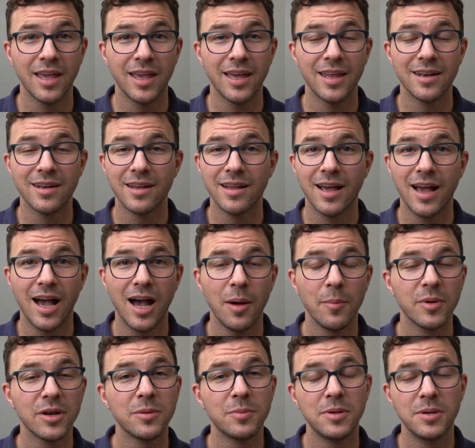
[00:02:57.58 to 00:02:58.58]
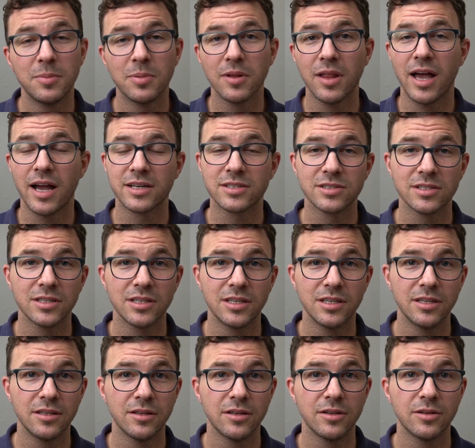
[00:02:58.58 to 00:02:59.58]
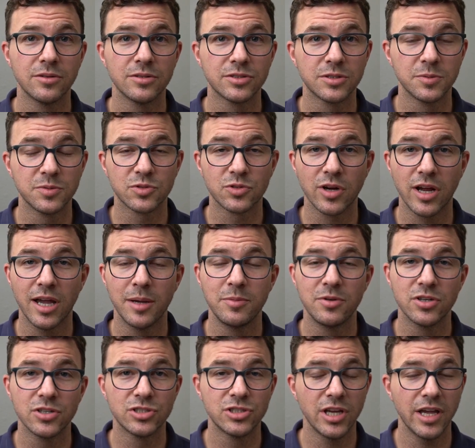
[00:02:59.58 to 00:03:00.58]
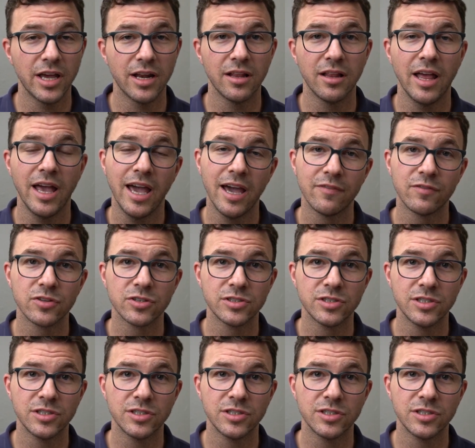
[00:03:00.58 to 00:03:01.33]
And how many people actually subscribe to your channel after